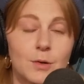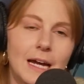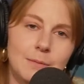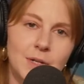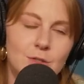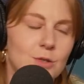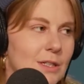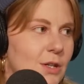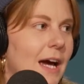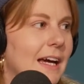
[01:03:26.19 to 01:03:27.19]
Okay, I'm not
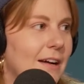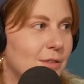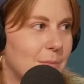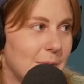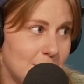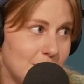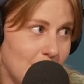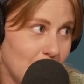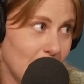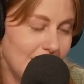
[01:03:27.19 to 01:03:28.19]
doing a show.
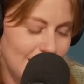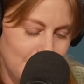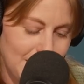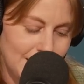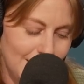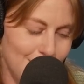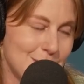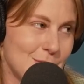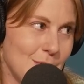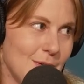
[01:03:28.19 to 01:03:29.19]
I'm writing a pilot
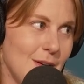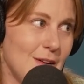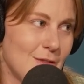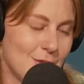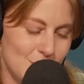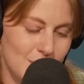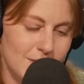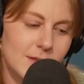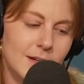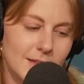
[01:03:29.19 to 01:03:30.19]
episode for a
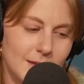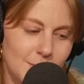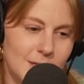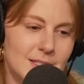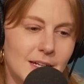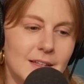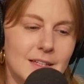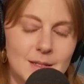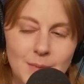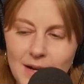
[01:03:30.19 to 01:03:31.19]
show that I then want to sell
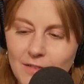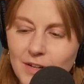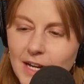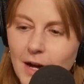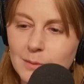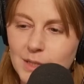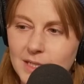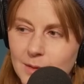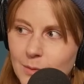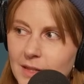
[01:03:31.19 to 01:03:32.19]
that's about everyday
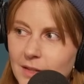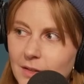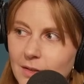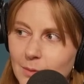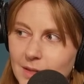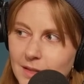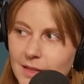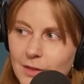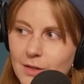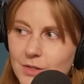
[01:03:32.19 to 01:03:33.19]
objects and why they look the way that
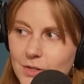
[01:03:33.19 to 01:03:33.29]
they look.